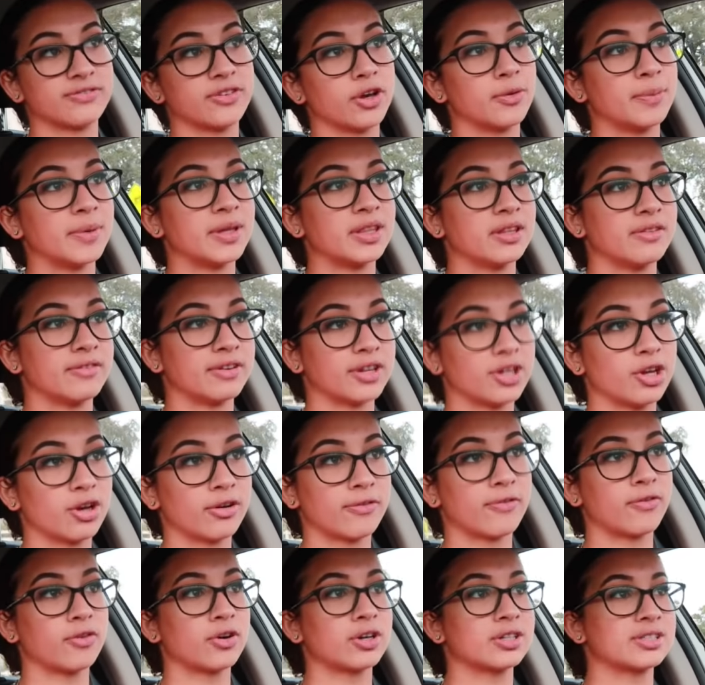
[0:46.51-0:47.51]
filming the
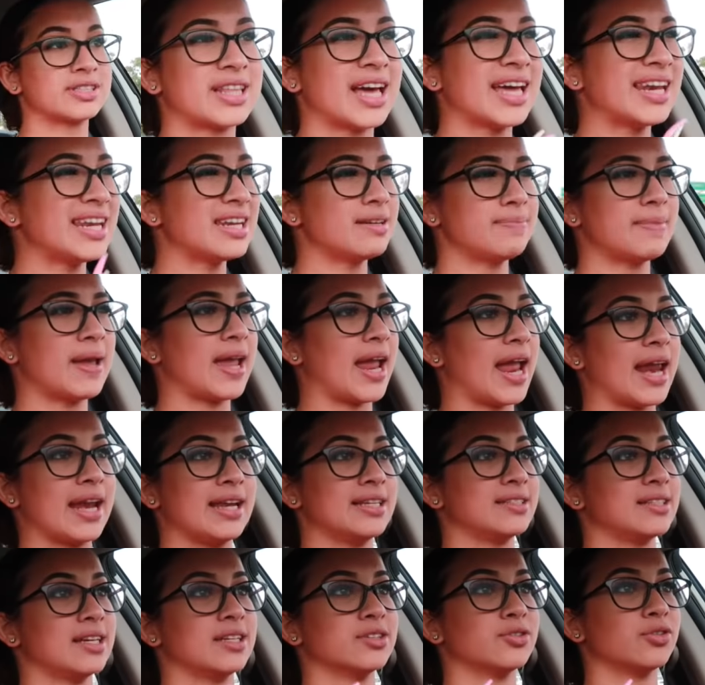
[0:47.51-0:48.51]
video for. That didn't make any
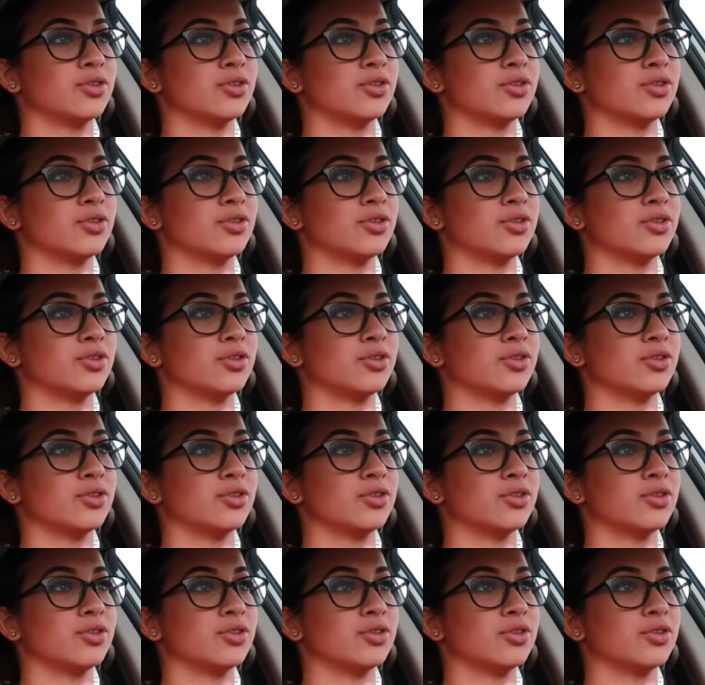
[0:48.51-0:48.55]
sense.